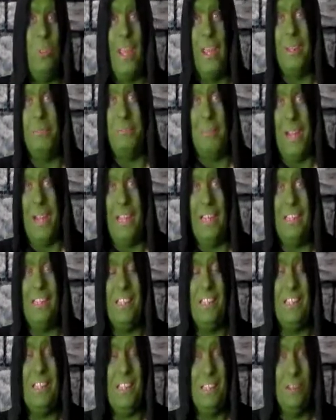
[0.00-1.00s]
who they had
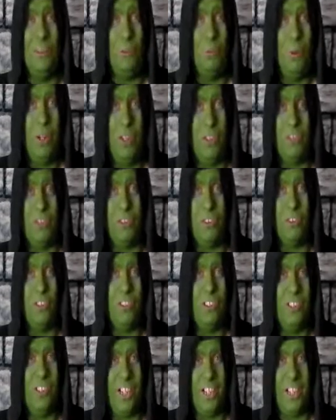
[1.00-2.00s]
made the deal with for
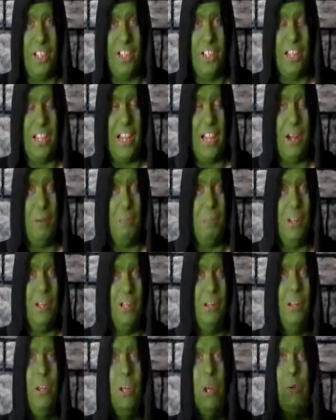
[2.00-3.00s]
the chicken and cow
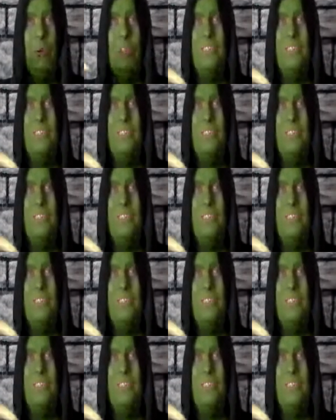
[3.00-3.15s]
blood